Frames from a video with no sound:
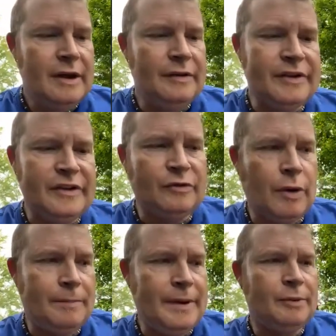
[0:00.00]
This is
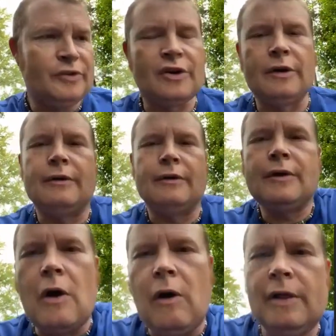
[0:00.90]
where people start
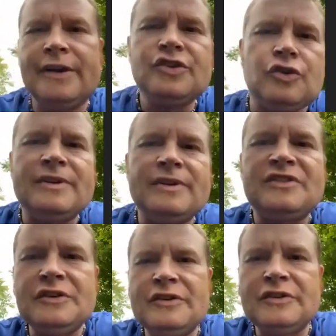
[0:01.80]
calling
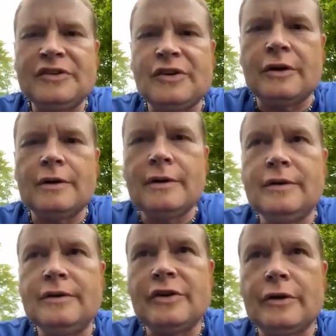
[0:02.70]
services and start
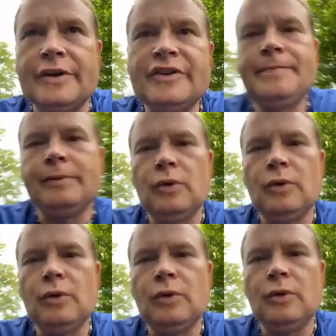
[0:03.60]

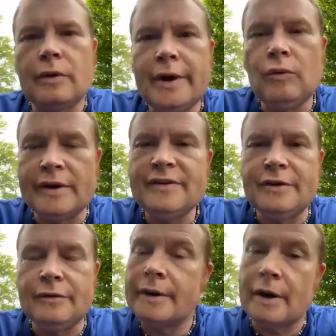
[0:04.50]
exploring what to
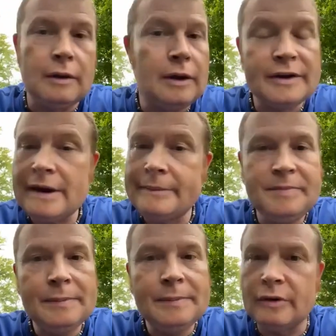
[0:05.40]
do. And a lot of times
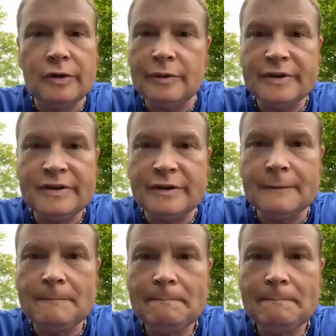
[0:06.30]
people don't know what to do.